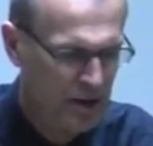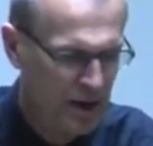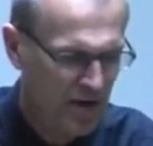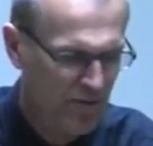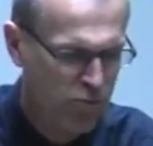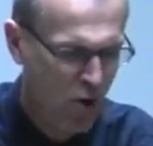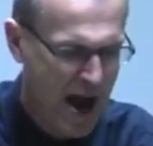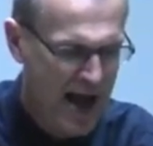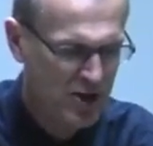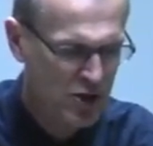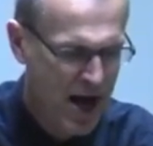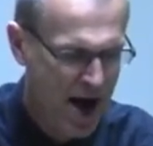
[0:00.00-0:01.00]
of
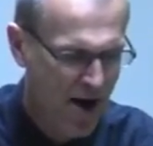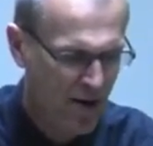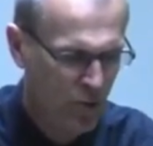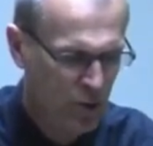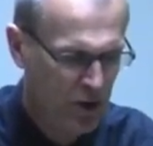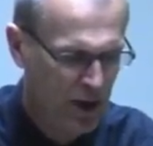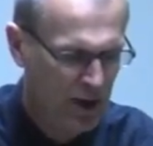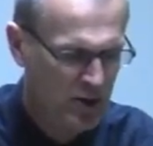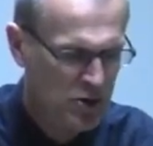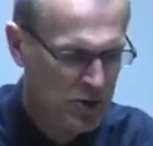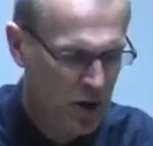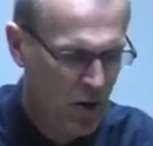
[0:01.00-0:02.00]
brass, iron, wood, and
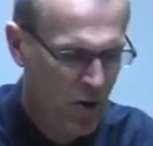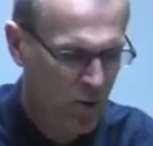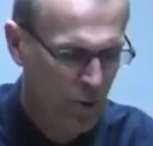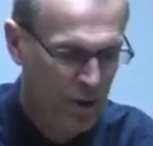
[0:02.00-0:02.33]
stone,